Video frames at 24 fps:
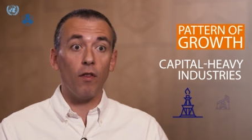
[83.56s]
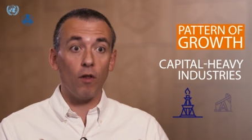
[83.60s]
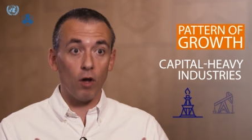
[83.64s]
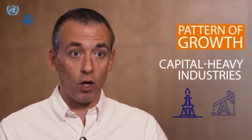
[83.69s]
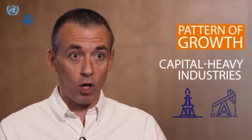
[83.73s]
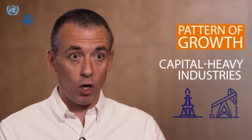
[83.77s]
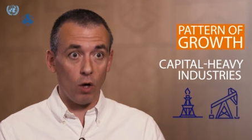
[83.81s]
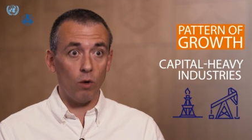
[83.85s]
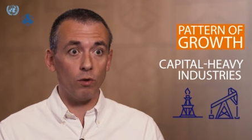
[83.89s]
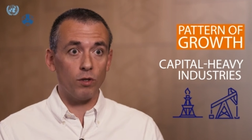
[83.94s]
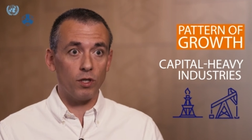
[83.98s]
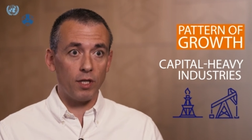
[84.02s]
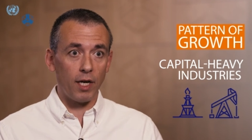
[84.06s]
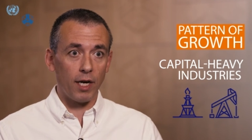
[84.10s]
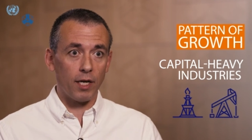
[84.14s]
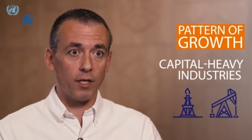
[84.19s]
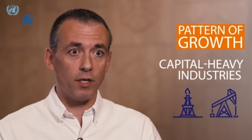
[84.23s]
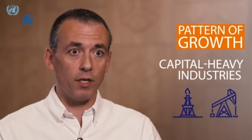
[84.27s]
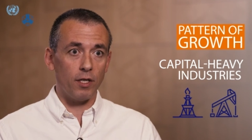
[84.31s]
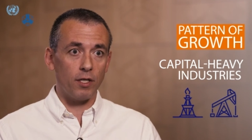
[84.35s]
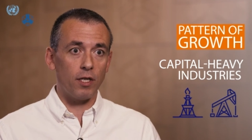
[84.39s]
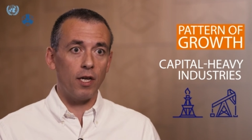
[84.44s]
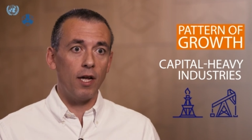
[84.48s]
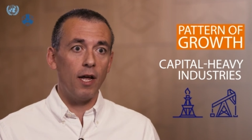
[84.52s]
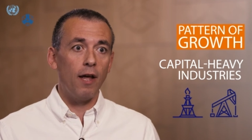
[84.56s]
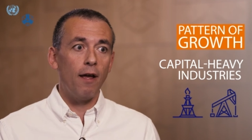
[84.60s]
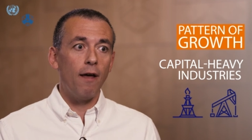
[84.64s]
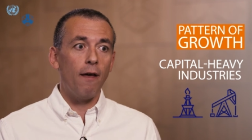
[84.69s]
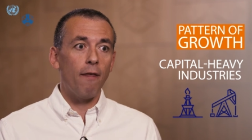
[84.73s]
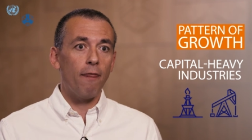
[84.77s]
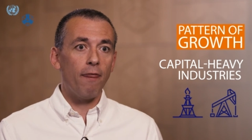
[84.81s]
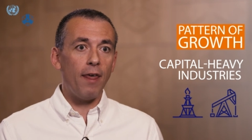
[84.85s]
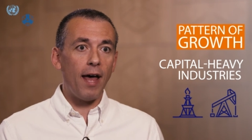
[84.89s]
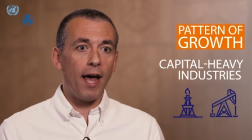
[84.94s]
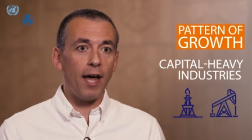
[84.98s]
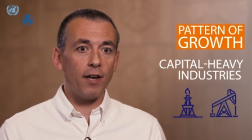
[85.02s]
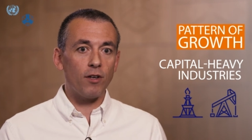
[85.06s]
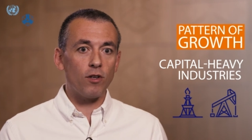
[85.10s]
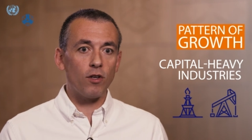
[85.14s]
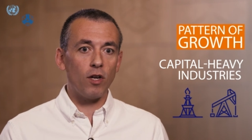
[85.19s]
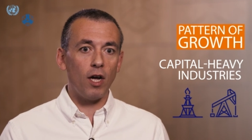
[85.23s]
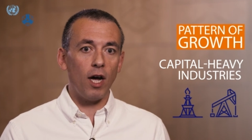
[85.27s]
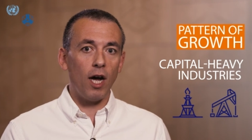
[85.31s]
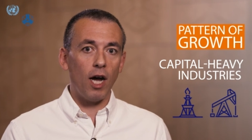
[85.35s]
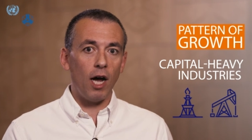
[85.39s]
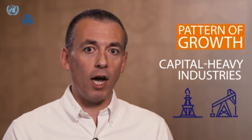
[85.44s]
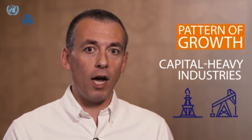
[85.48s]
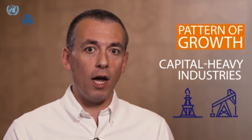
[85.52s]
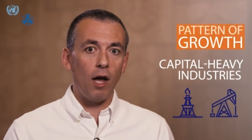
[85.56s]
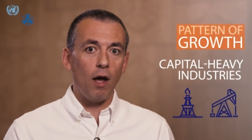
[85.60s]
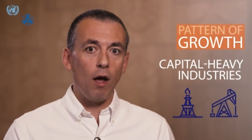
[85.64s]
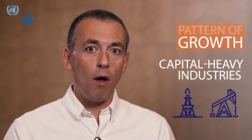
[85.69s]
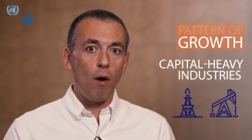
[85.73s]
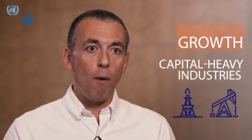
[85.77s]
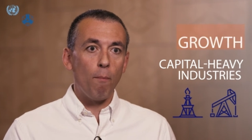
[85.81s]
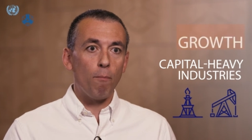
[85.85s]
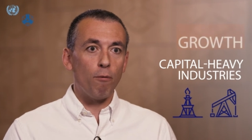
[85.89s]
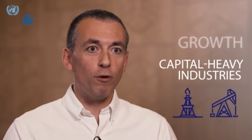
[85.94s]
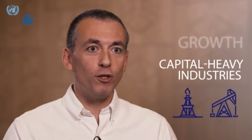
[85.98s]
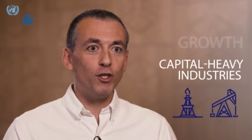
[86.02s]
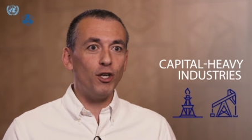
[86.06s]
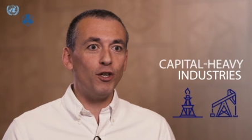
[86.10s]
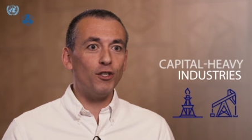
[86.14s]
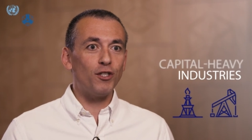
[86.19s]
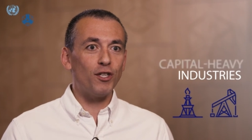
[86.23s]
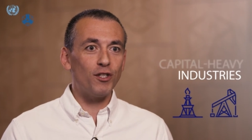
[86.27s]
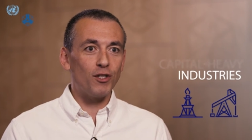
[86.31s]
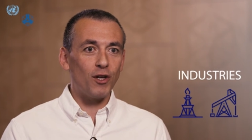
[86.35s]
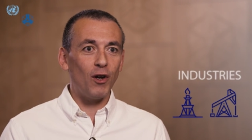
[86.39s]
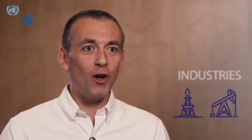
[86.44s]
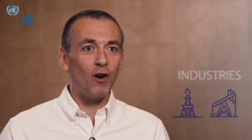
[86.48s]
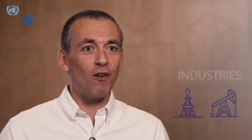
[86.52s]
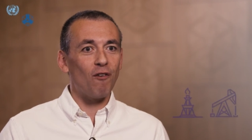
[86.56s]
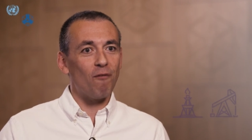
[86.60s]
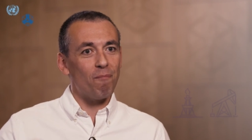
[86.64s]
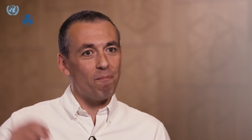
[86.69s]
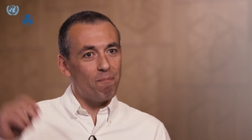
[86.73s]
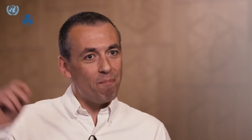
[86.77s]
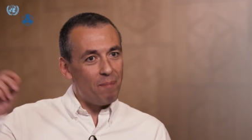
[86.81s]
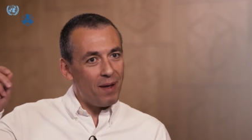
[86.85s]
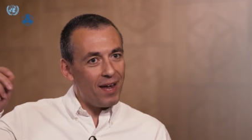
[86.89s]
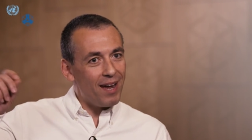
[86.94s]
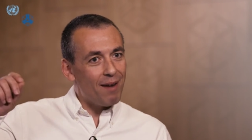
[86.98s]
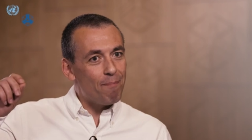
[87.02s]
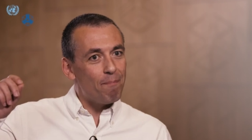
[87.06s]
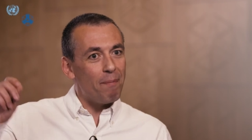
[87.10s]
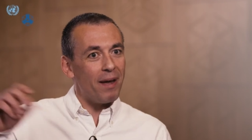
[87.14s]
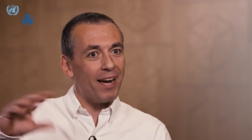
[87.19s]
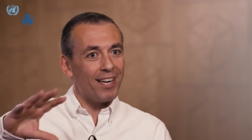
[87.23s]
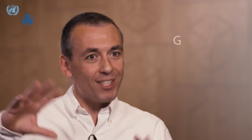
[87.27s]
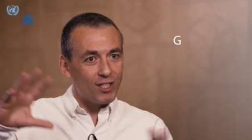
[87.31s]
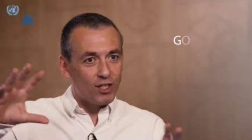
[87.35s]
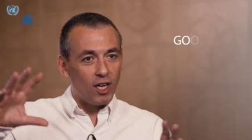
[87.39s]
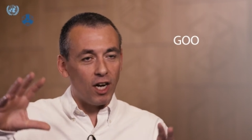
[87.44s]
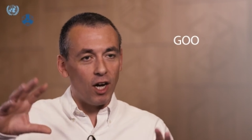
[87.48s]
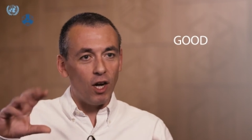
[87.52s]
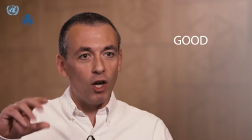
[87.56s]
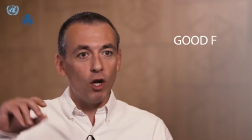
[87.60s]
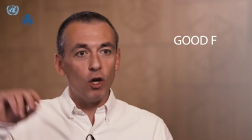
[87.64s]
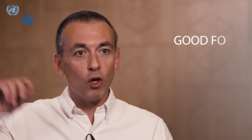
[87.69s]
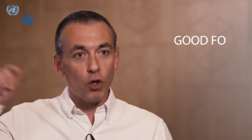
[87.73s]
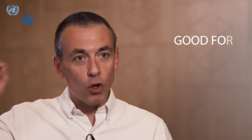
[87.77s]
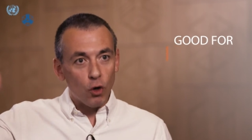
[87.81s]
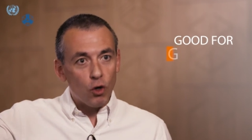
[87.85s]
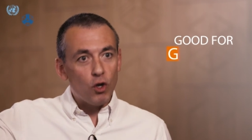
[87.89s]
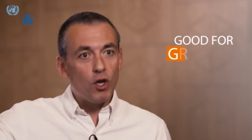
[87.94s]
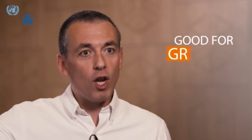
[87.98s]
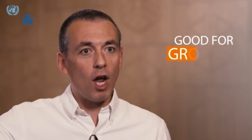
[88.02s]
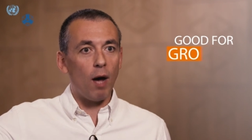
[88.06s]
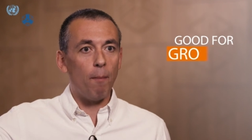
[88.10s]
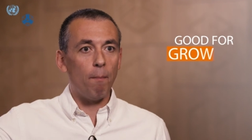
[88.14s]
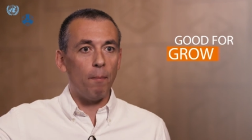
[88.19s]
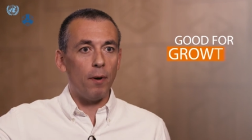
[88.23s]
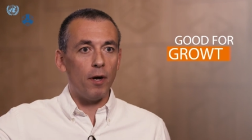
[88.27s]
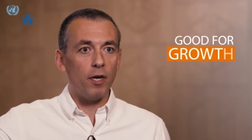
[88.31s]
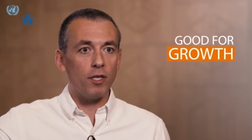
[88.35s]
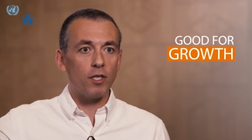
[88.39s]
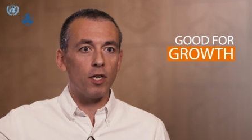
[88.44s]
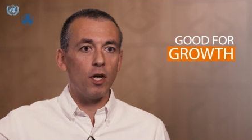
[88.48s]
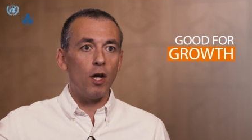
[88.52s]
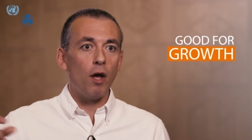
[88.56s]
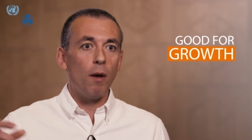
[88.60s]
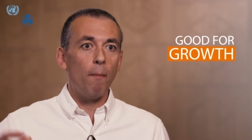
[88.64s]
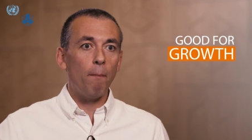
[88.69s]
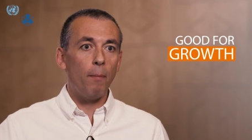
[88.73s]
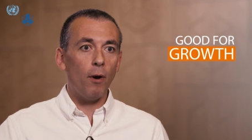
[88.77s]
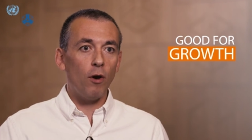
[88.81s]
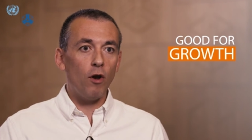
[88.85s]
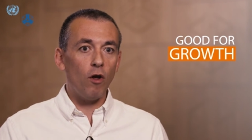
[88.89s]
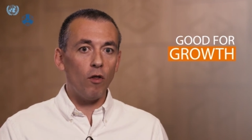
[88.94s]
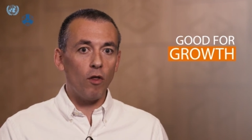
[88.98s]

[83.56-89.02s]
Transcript: and the coal sectors. That uh, produces a lot of big picture, good numbers, but